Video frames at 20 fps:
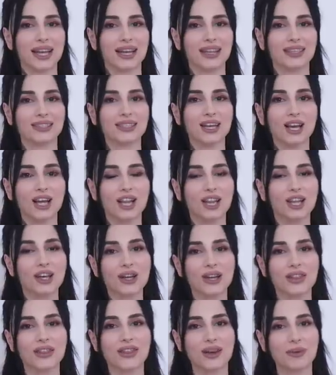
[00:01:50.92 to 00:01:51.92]
and
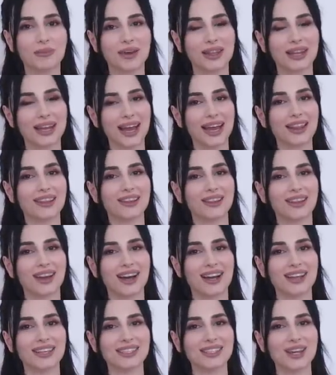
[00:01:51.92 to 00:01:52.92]
look at them and
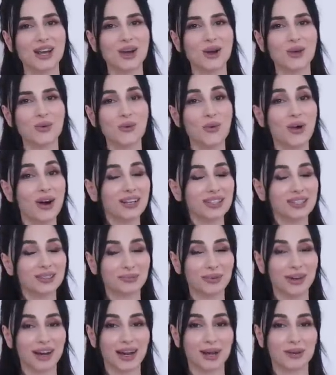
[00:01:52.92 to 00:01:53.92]
analyze what
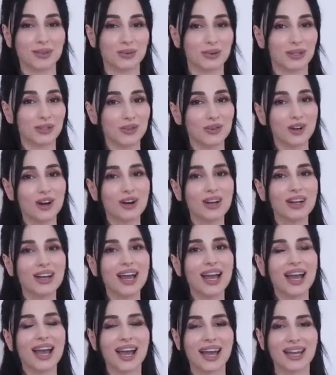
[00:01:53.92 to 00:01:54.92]
perhaps went wrong
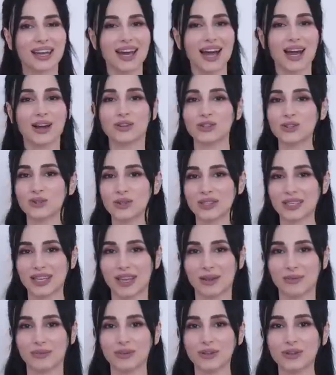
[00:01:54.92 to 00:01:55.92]
and how she was
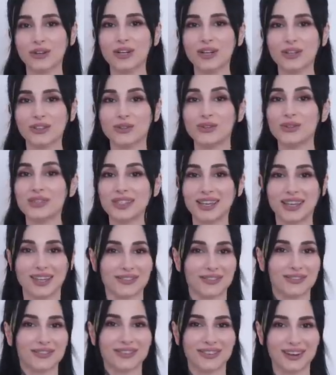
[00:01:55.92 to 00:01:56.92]
able to
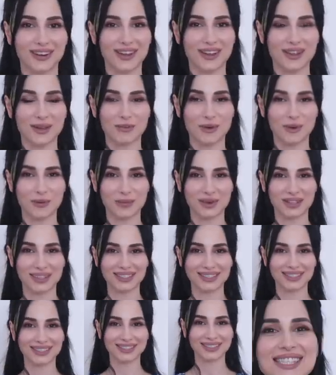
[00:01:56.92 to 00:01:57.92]
save the
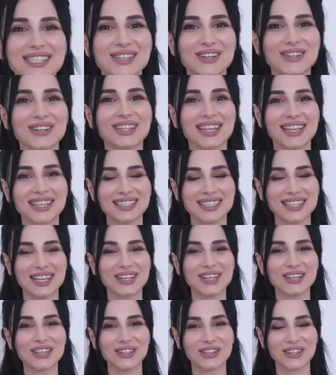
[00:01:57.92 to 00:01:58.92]
moment. So let's
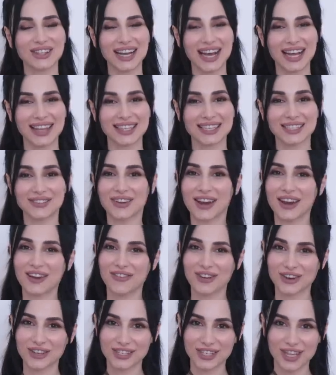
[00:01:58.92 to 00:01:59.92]
take a look at this very
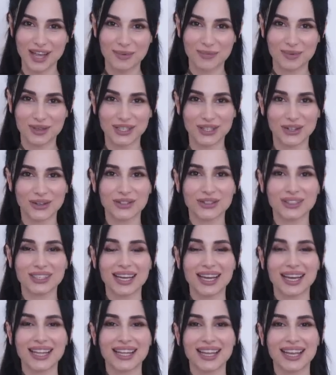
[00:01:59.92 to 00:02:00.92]
first episode,
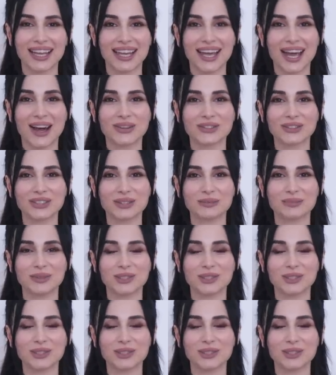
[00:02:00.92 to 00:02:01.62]
the encounter